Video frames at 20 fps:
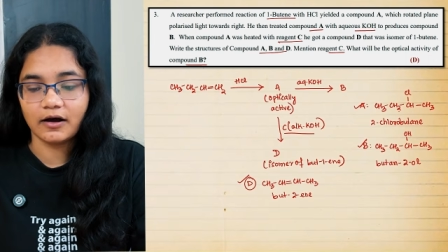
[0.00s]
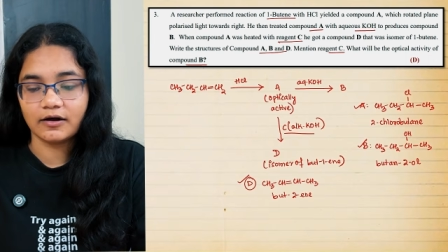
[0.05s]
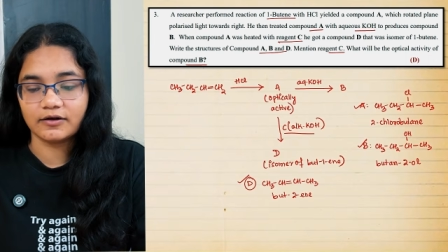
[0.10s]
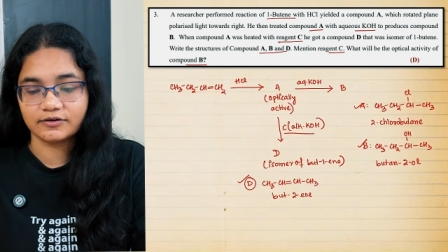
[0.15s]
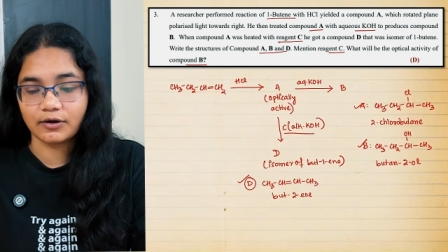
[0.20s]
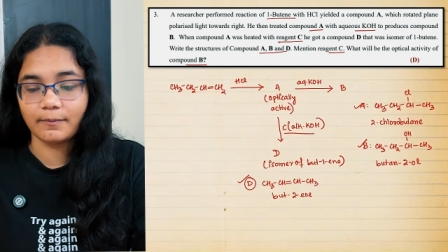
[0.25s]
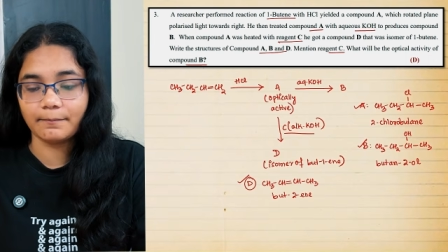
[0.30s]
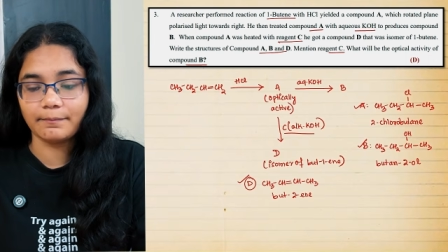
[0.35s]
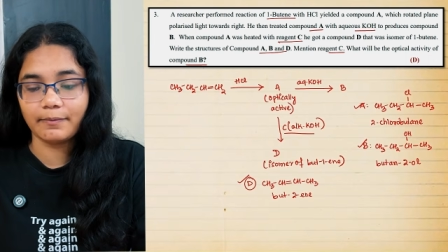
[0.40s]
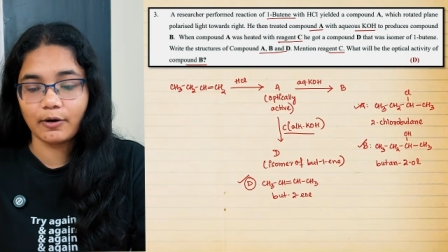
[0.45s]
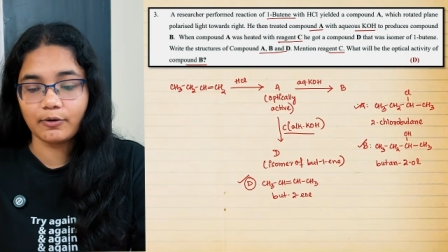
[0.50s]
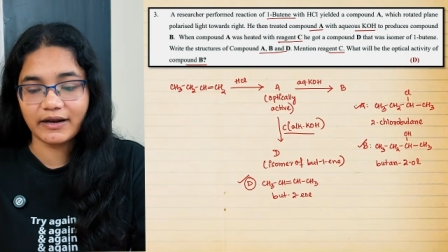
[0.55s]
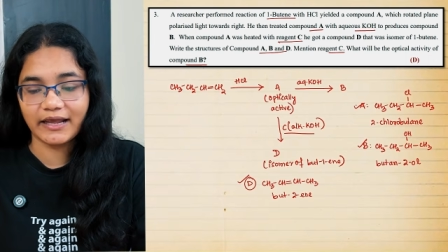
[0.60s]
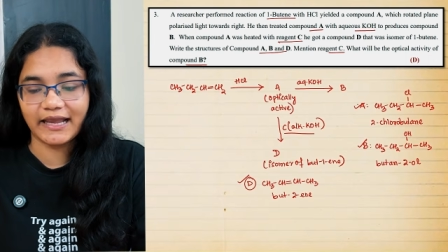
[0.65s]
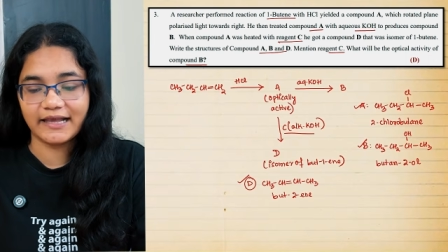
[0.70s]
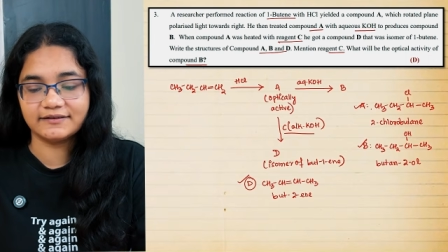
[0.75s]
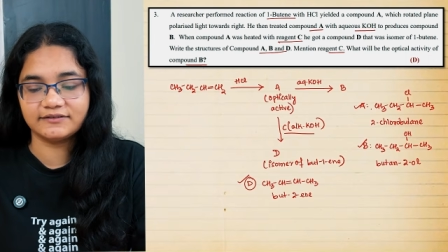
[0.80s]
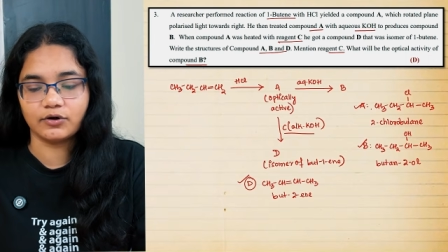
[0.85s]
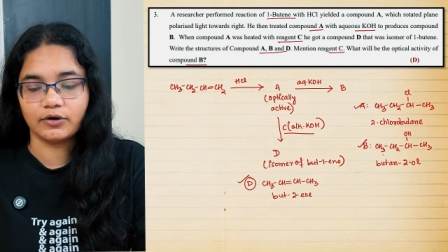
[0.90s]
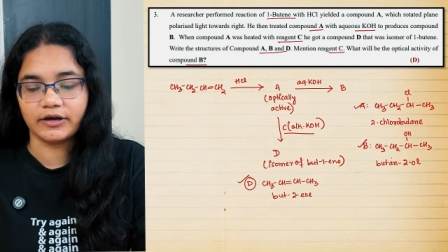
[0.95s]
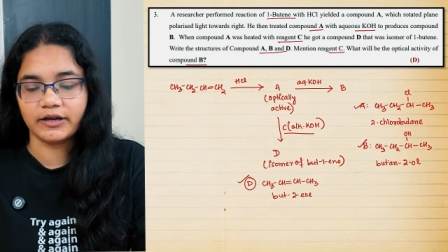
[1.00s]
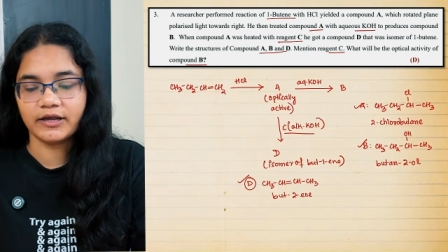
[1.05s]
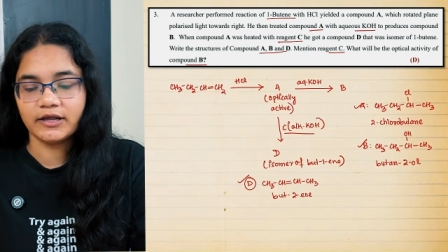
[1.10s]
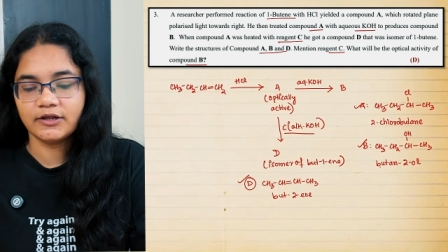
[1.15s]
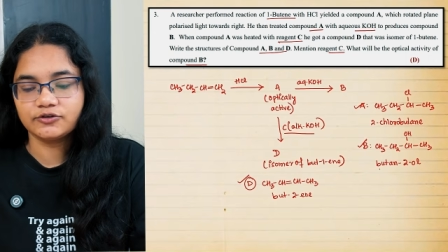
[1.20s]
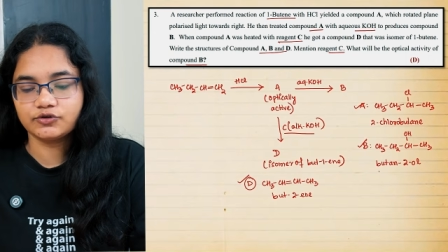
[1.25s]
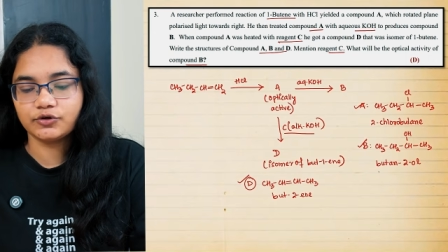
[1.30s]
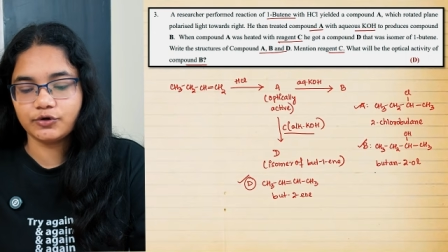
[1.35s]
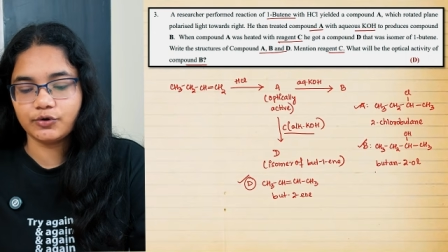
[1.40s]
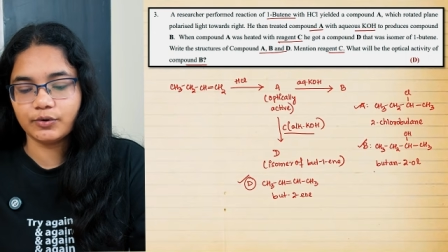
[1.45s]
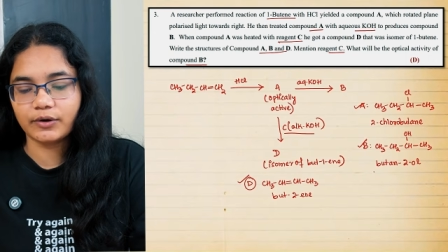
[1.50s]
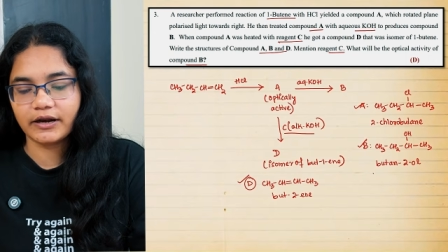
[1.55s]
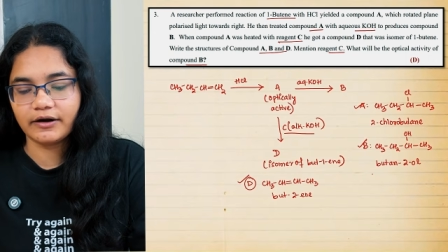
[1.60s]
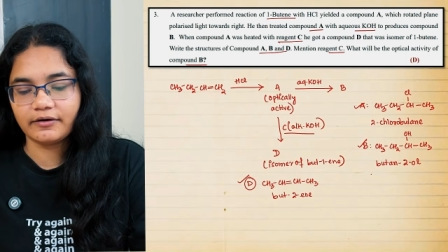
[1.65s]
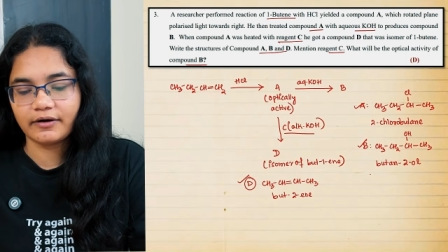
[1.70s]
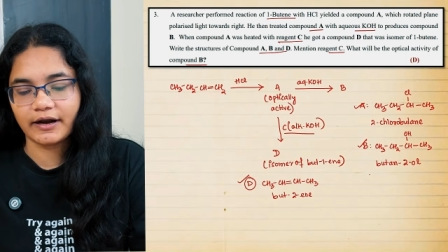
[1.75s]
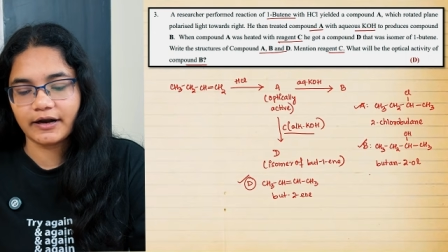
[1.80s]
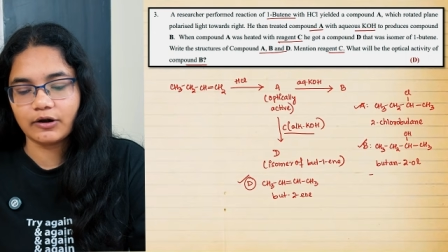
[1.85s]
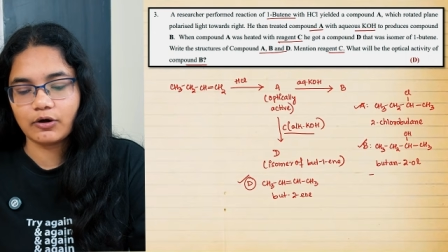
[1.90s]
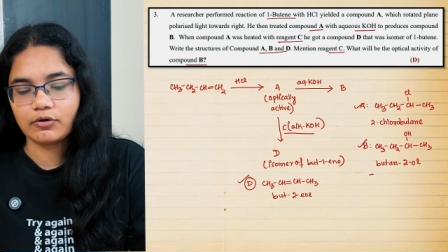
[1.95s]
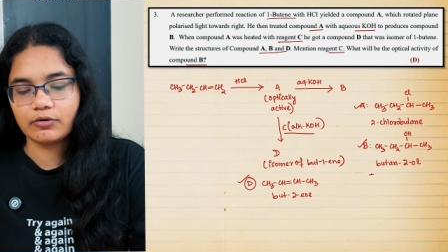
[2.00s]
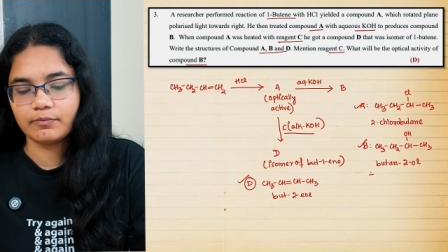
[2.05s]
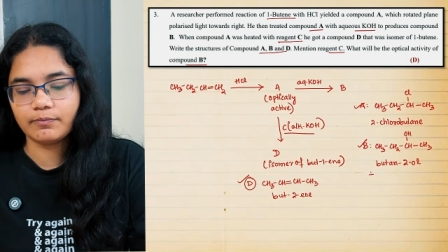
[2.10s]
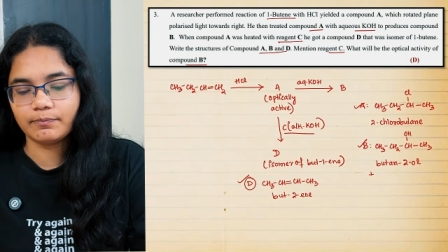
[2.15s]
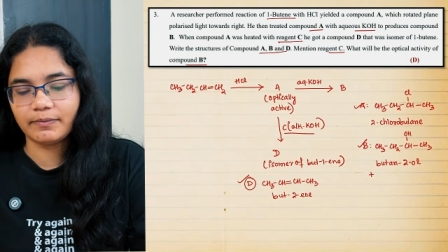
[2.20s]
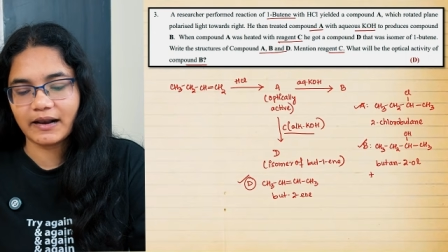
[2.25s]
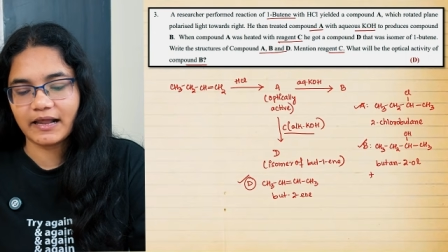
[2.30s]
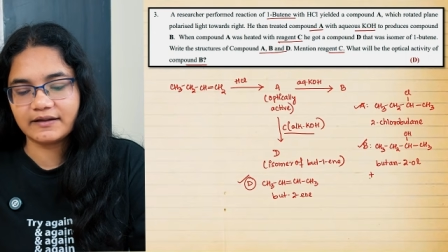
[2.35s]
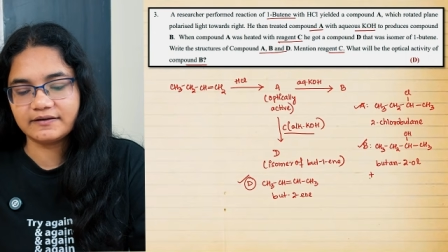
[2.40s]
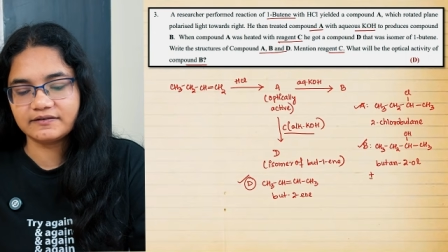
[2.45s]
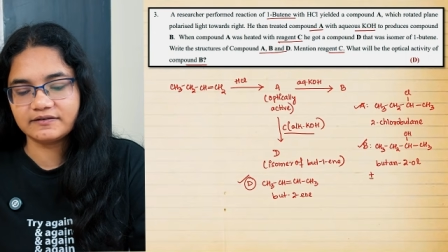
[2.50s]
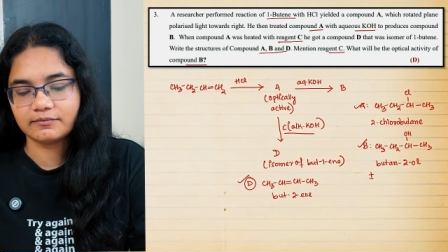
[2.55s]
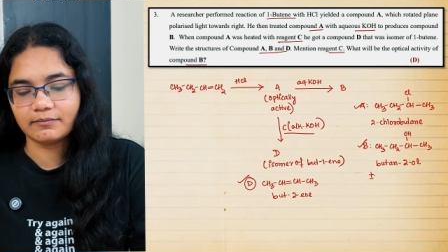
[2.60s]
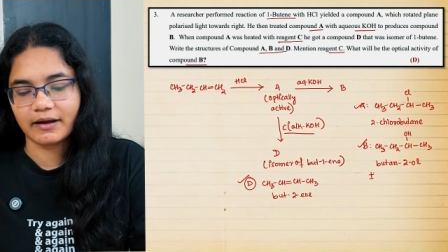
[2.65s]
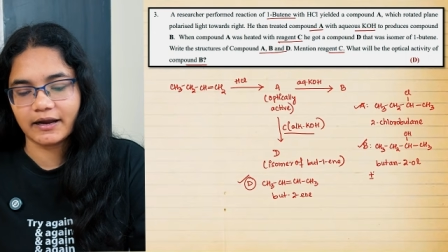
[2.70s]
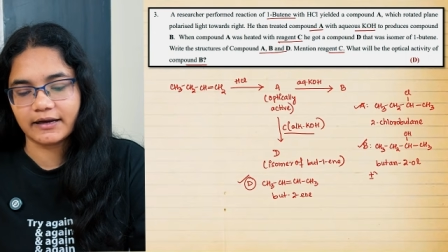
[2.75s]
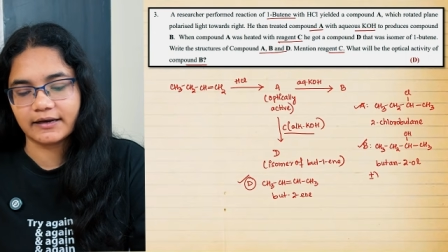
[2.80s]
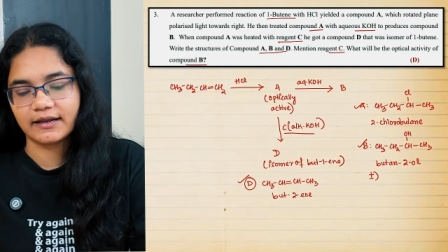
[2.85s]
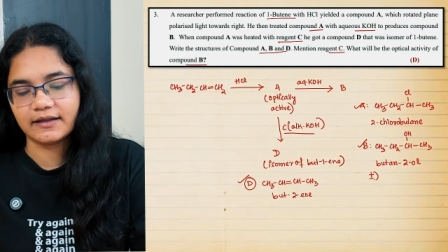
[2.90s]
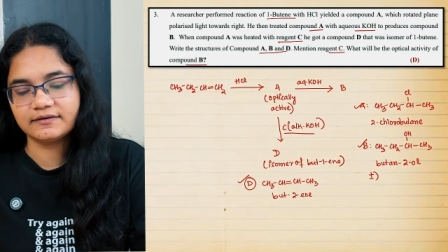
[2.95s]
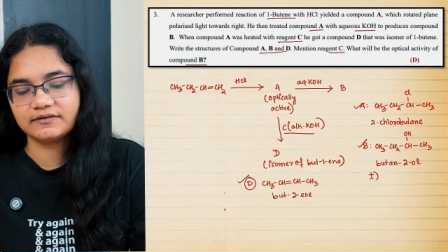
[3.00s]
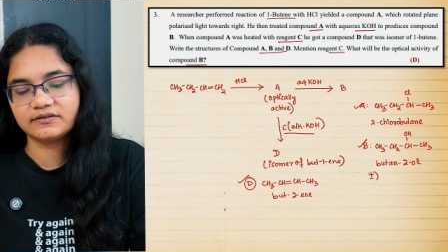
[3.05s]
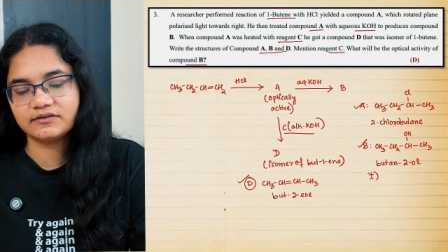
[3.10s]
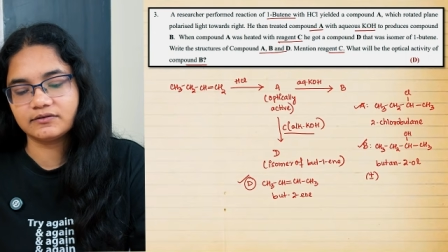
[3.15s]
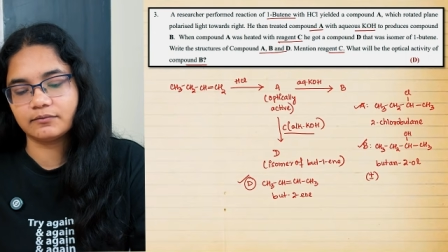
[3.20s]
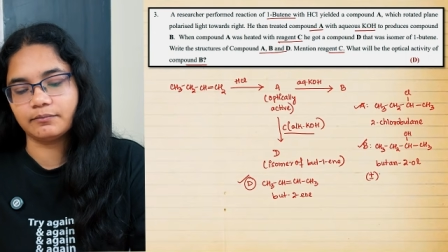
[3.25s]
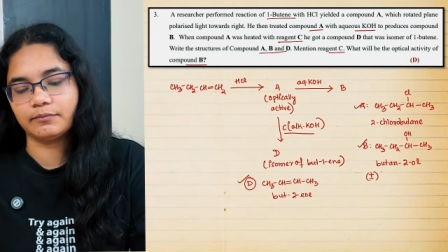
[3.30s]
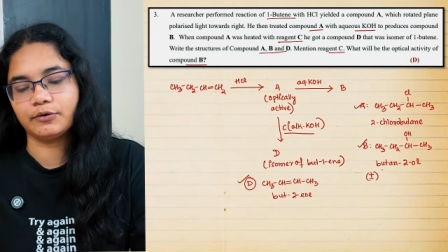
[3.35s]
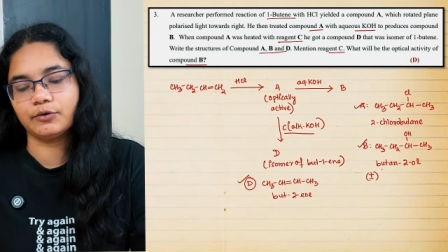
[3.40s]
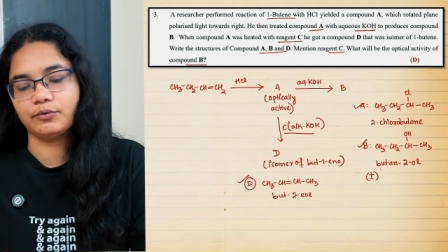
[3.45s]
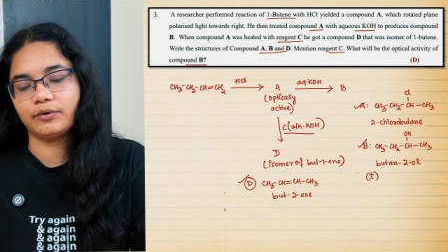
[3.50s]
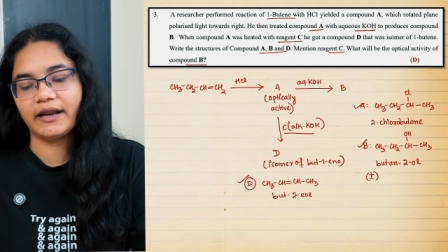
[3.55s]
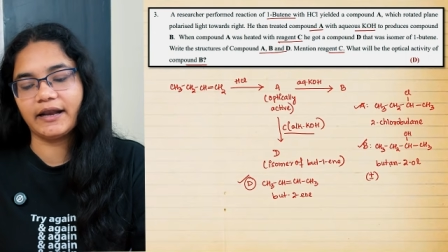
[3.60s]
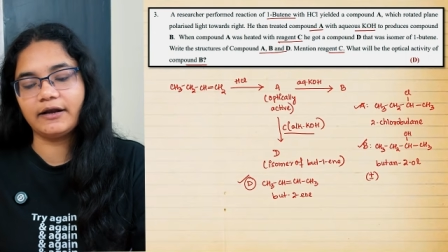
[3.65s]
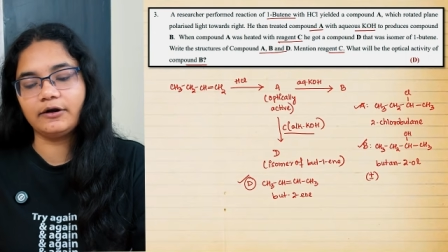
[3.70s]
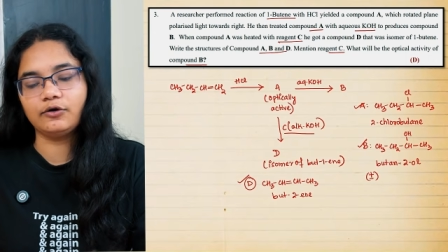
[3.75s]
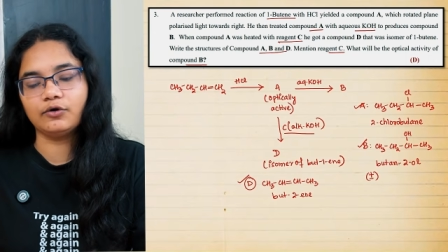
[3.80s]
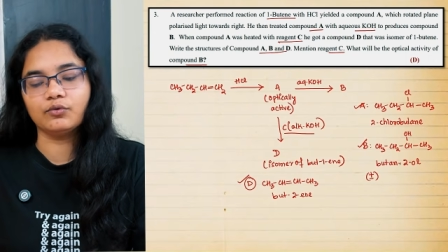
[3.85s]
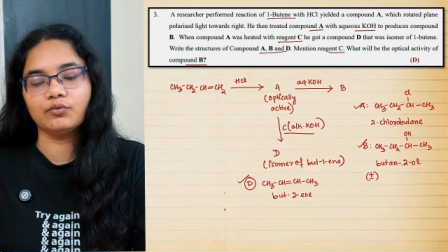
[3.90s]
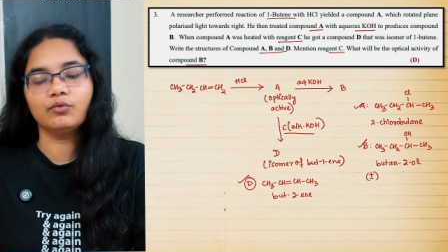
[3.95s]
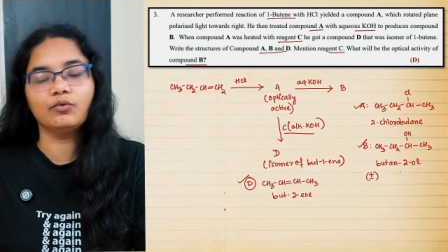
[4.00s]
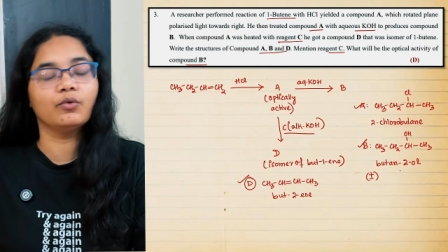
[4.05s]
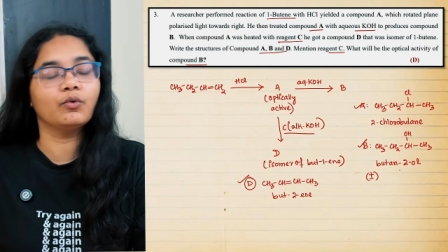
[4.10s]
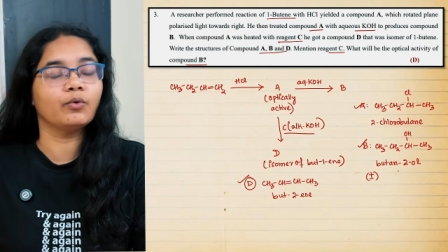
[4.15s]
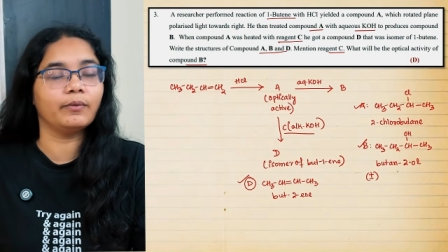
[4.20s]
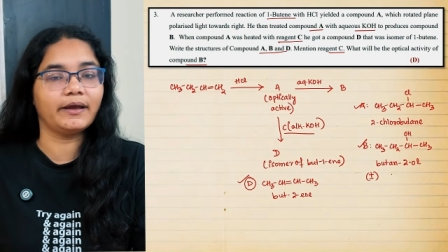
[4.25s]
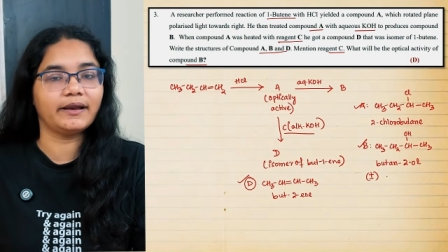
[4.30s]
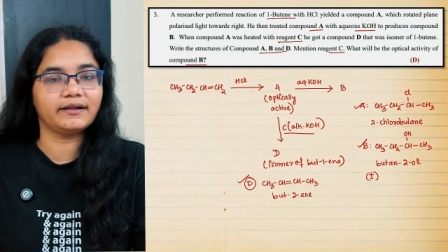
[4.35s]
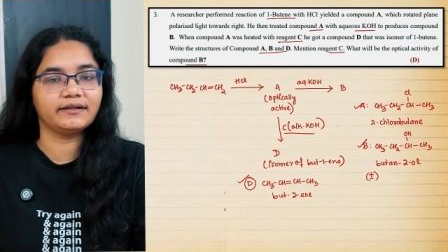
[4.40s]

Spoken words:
compound A, sorry. So you can write down plus minus butane 2-ON.